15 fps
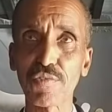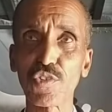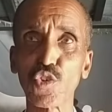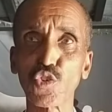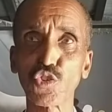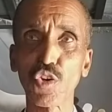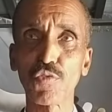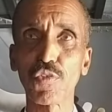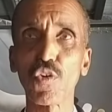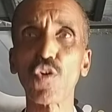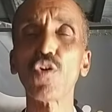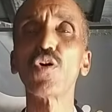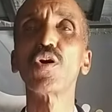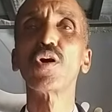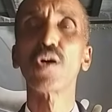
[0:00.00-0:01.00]

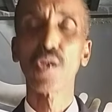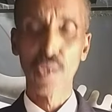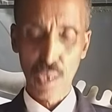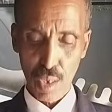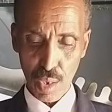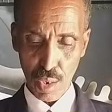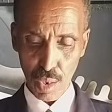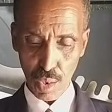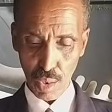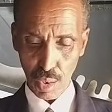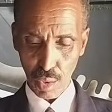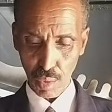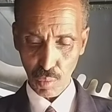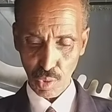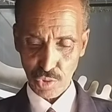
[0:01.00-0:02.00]
Yusufu
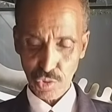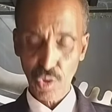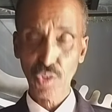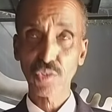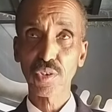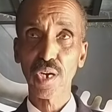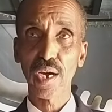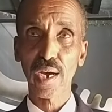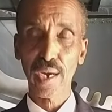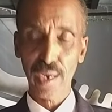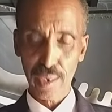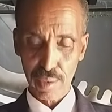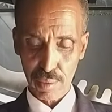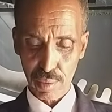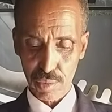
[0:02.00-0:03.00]
was not,
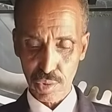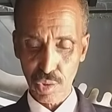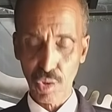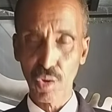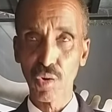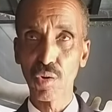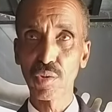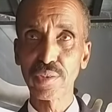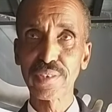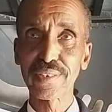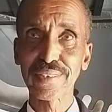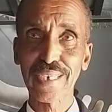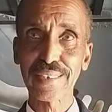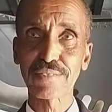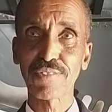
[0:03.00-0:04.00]

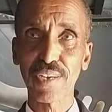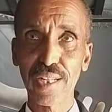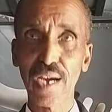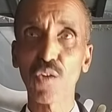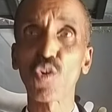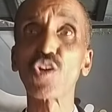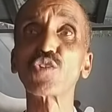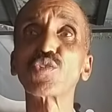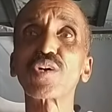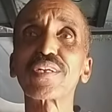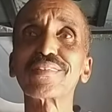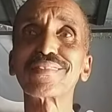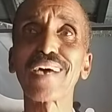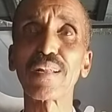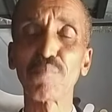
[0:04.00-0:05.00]
Jesus' father according to
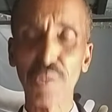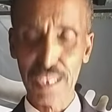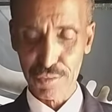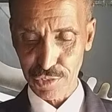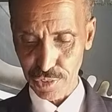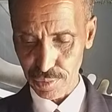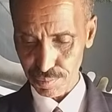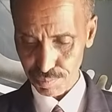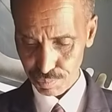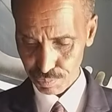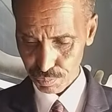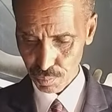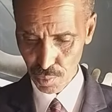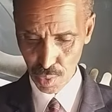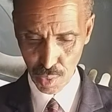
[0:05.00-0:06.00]
Christian beliefs.
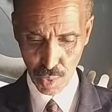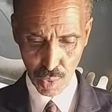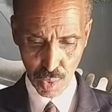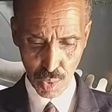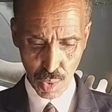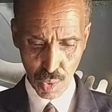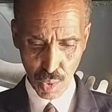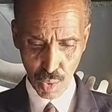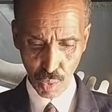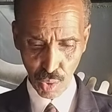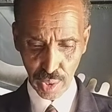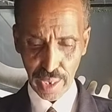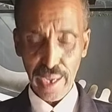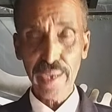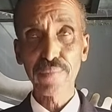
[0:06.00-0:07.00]

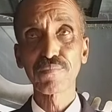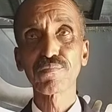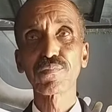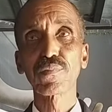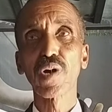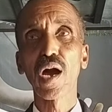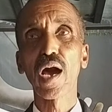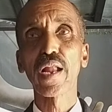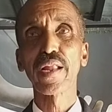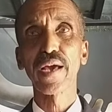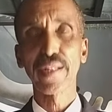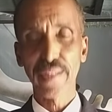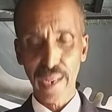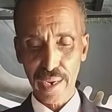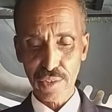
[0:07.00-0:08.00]
Okay? And
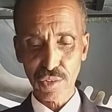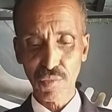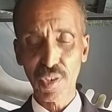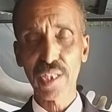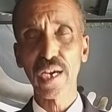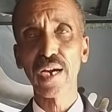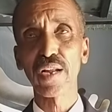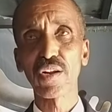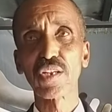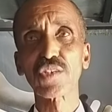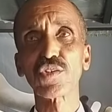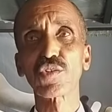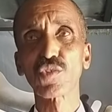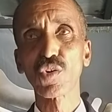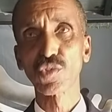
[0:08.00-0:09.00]
the rest of other
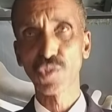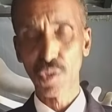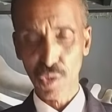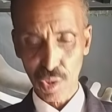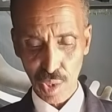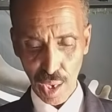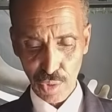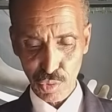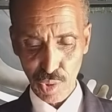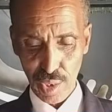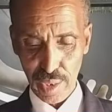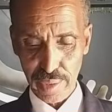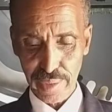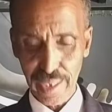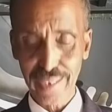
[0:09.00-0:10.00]
religions don't
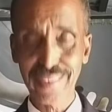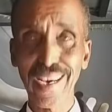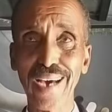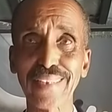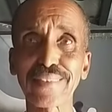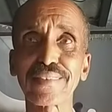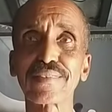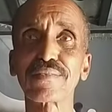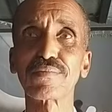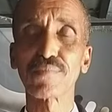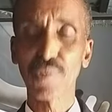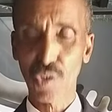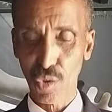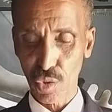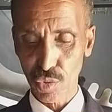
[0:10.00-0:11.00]
actually take that
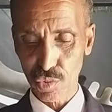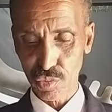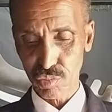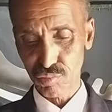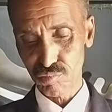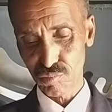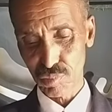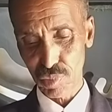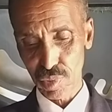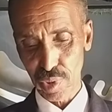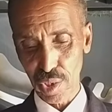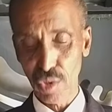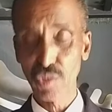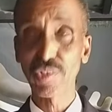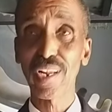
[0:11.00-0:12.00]
because
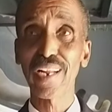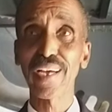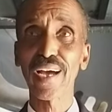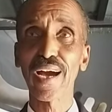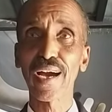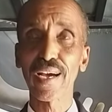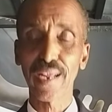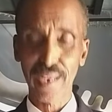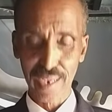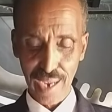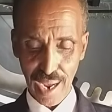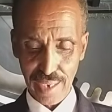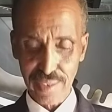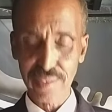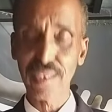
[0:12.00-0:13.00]
they don't
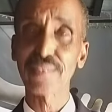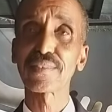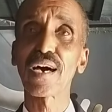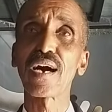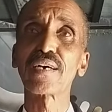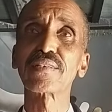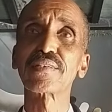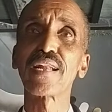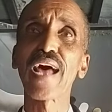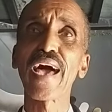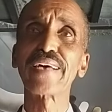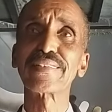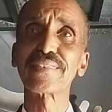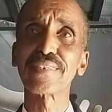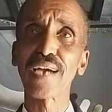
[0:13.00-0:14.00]
regard Jesus as
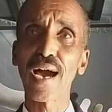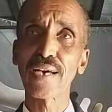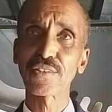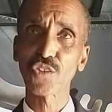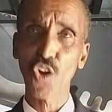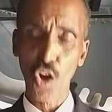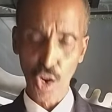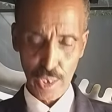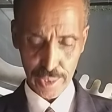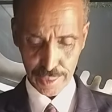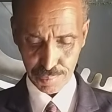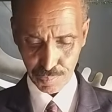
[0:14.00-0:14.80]
deity, as God.